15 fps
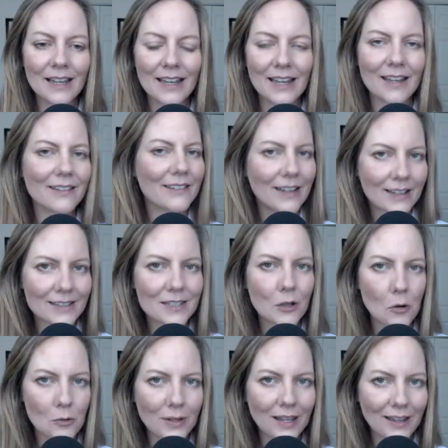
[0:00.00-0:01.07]
And that's
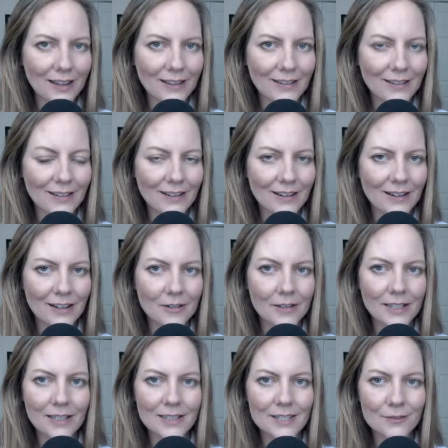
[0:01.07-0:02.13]
okay.
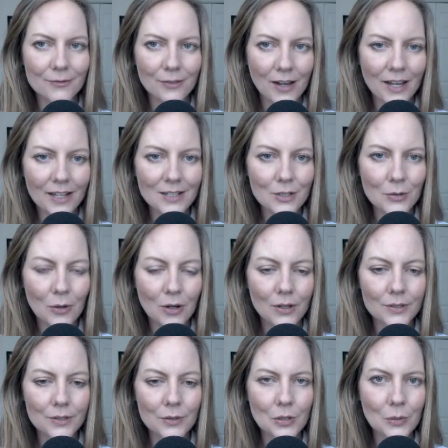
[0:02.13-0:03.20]
It's fine to
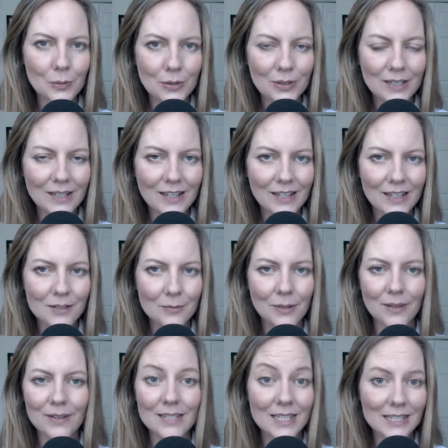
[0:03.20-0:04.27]
also communicate
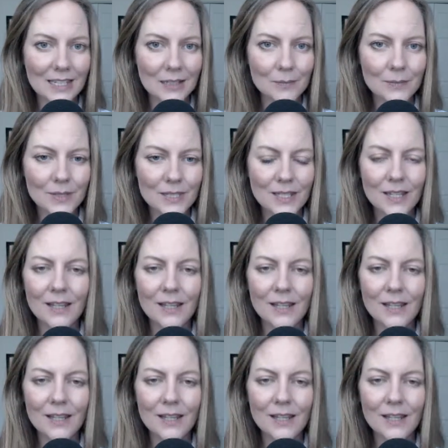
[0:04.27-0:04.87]
with teams